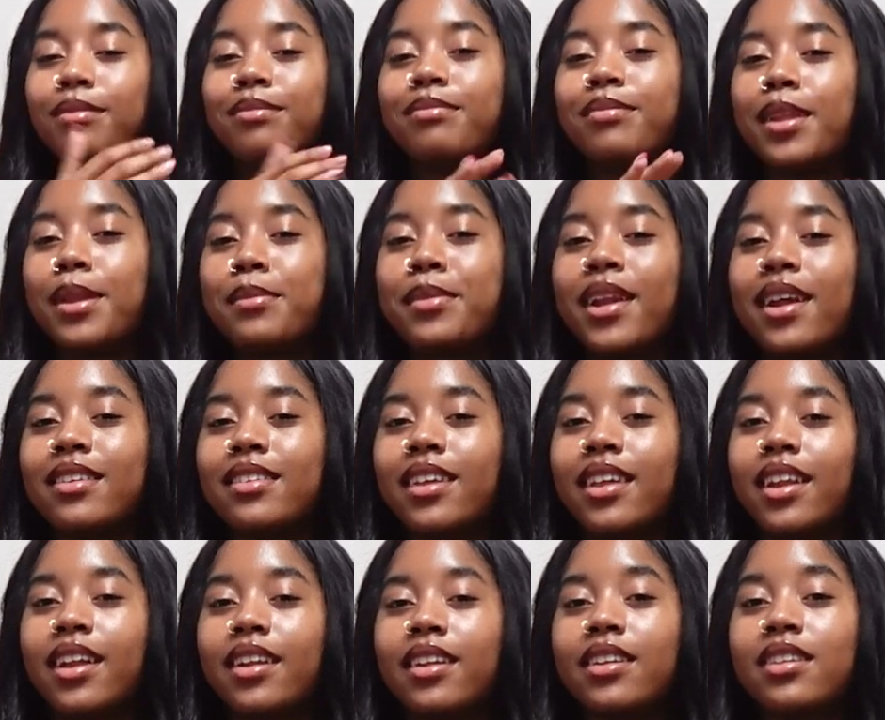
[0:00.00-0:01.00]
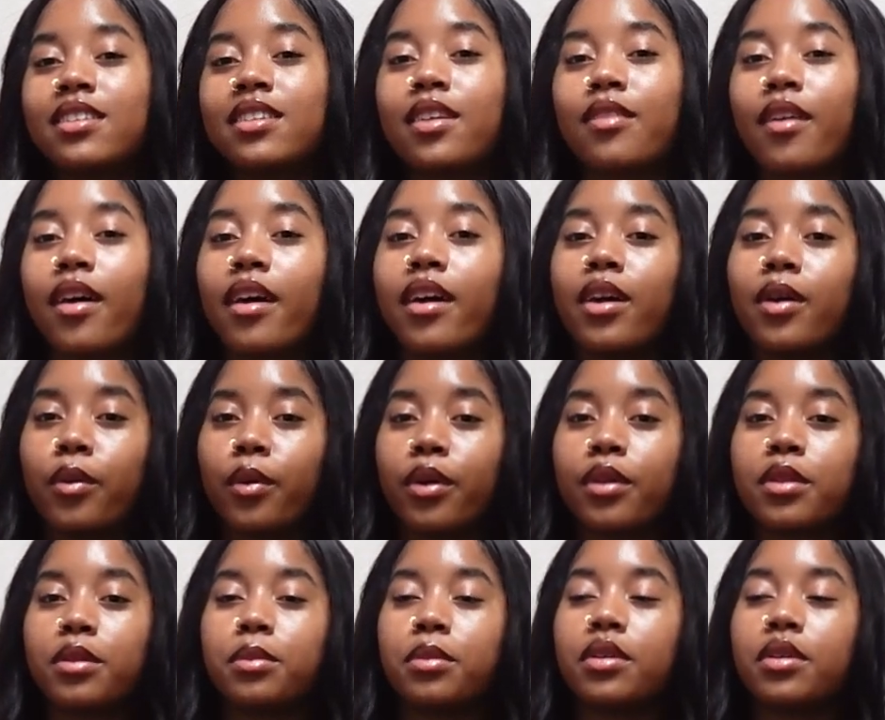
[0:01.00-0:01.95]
Let me not say that. There's stuff out here worth it,